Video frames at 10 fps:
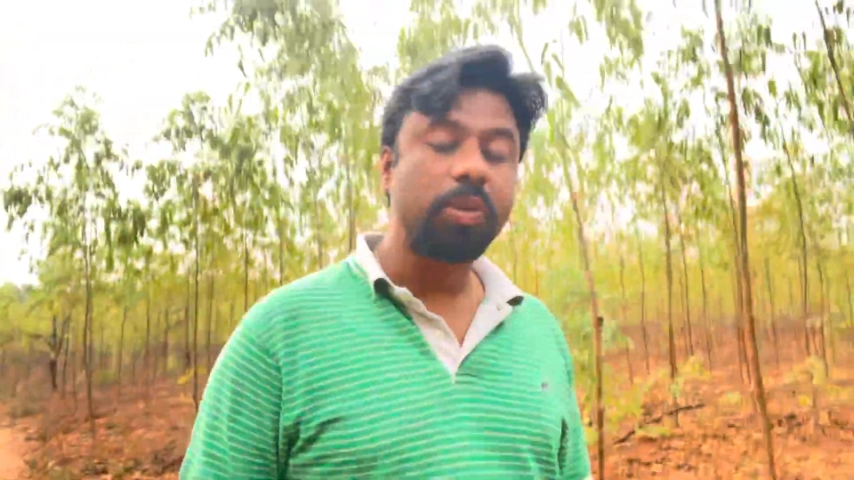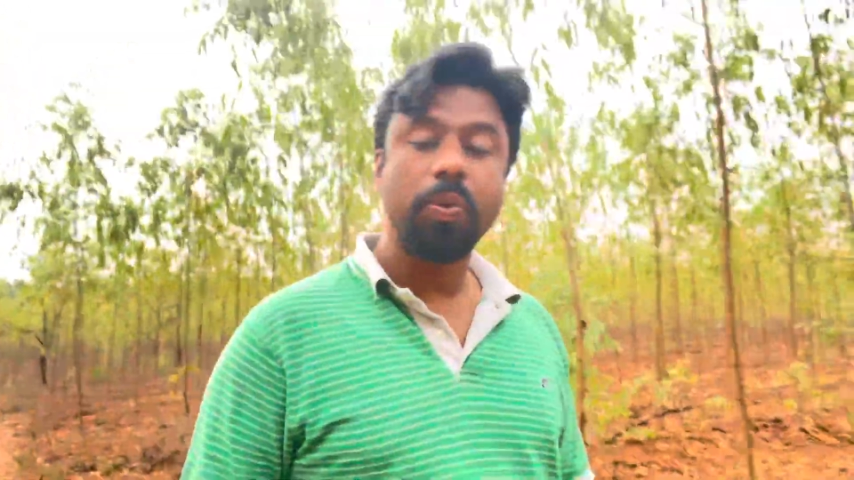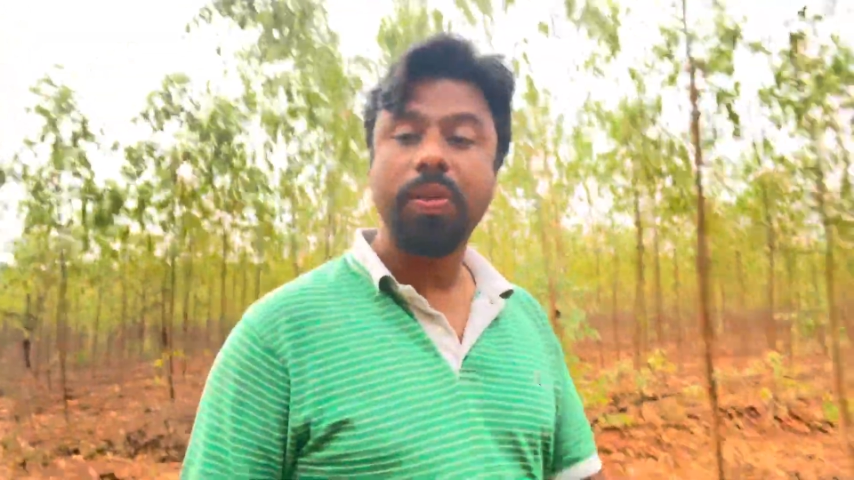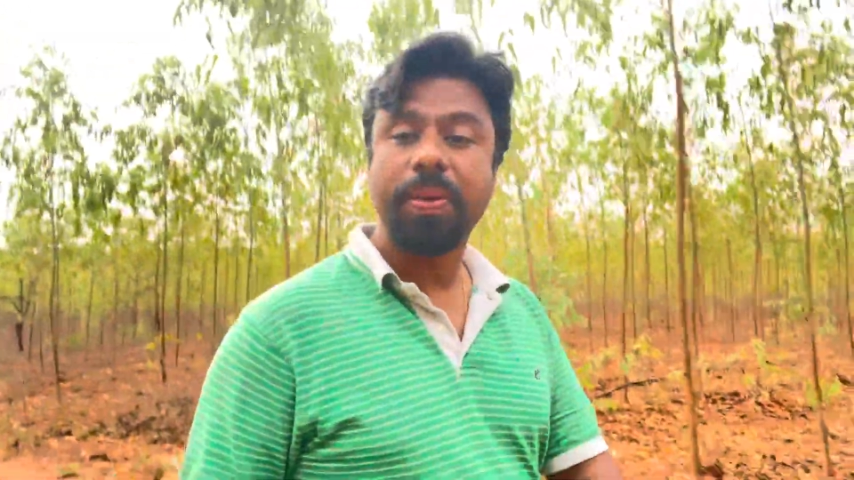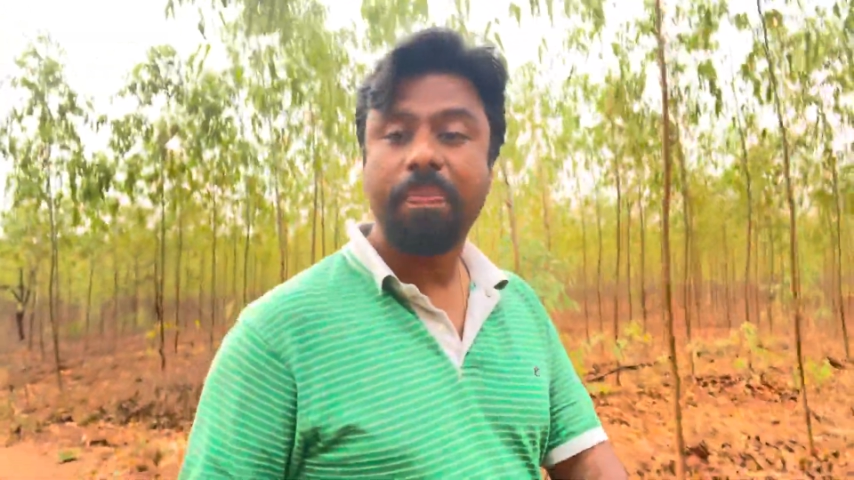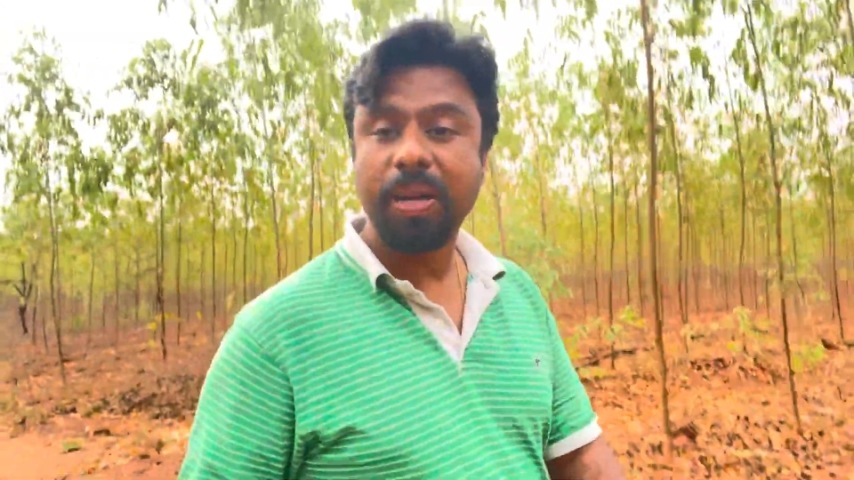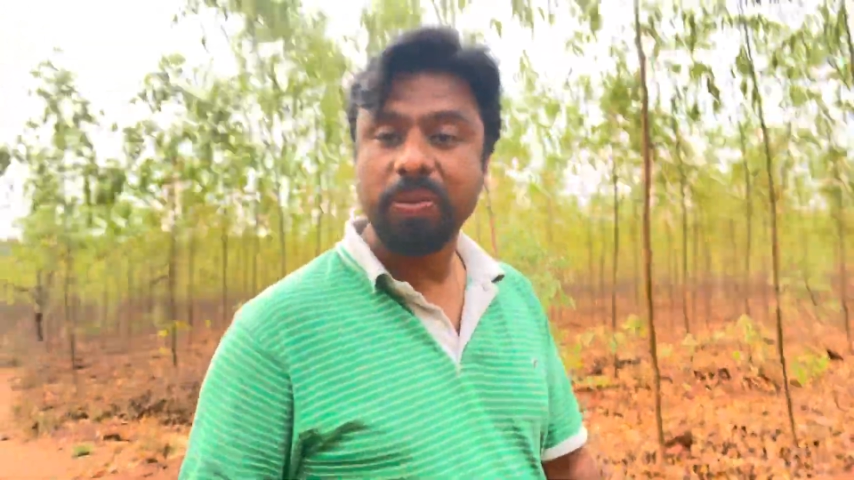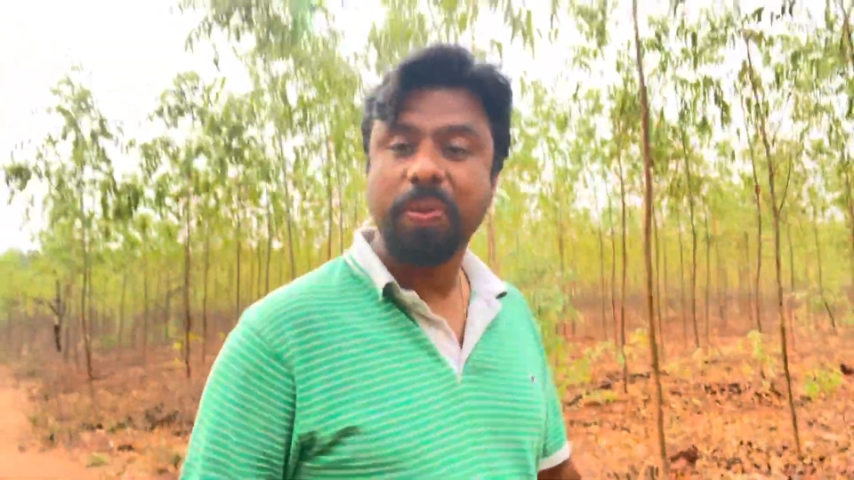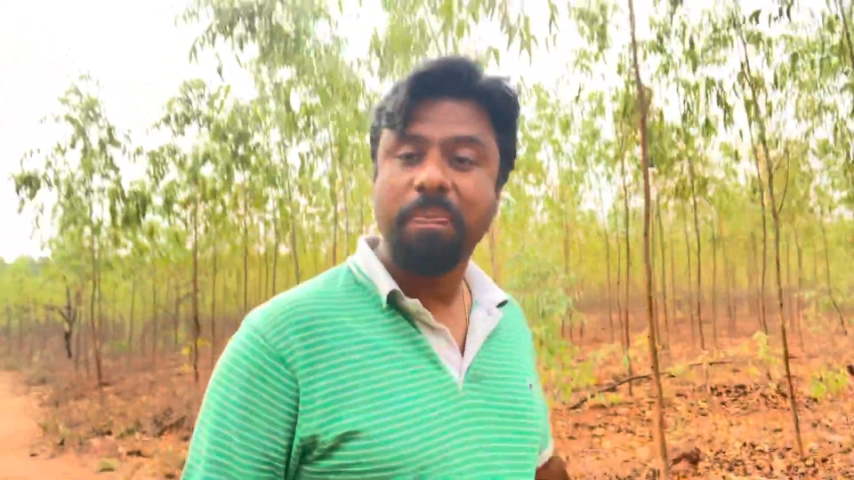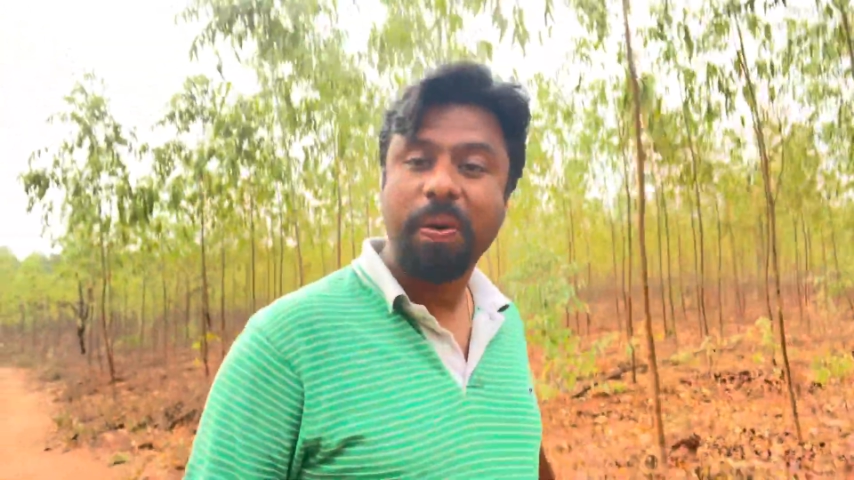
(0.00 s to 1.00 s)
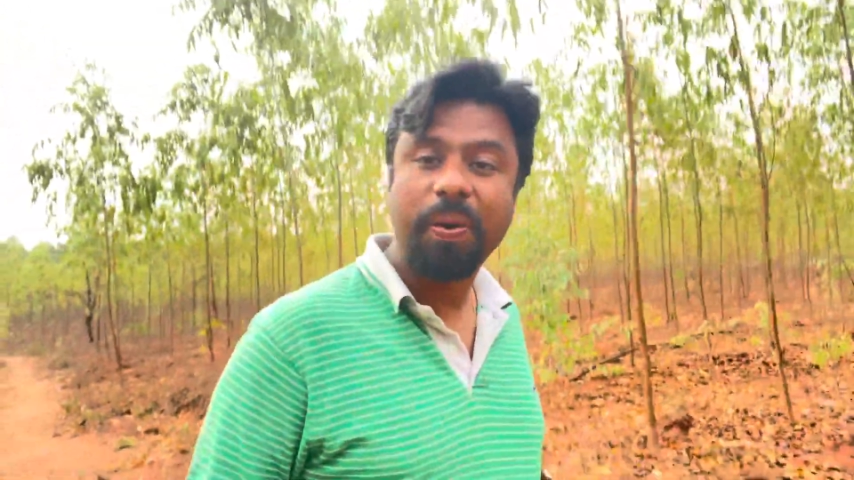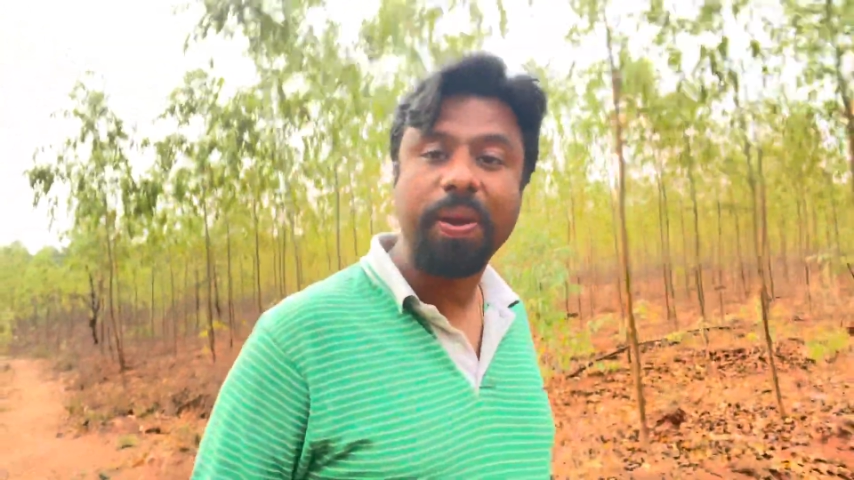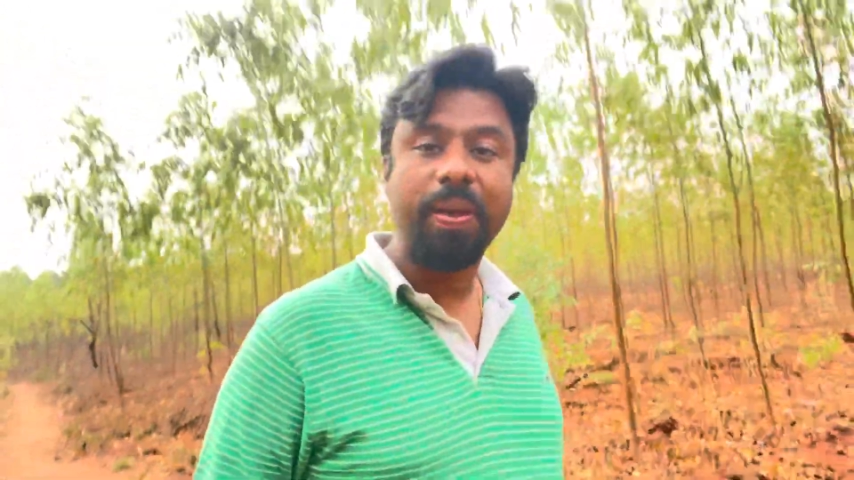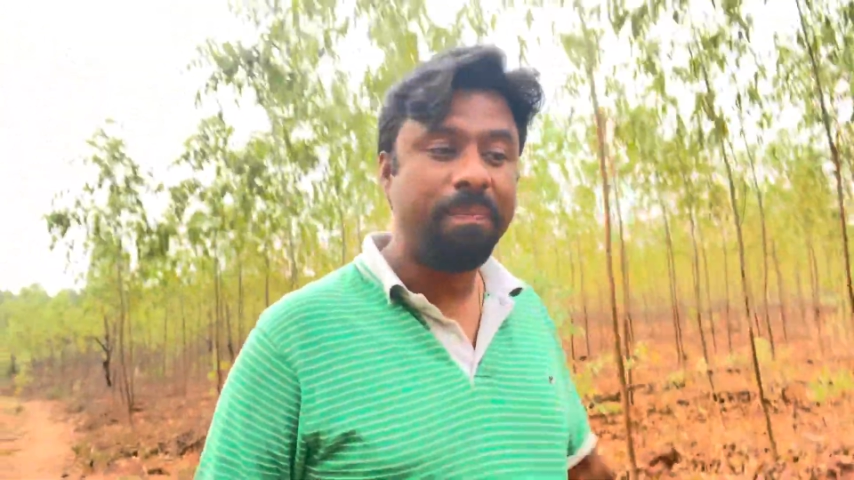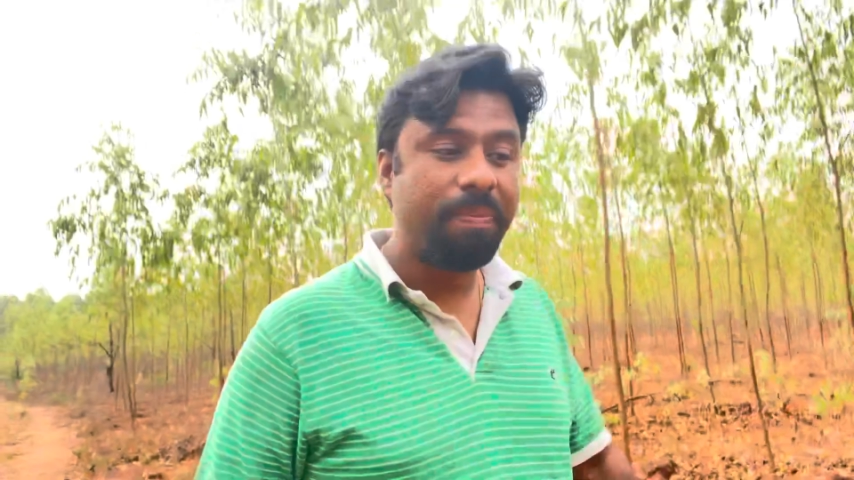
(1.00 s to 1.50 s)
to other parts of the body.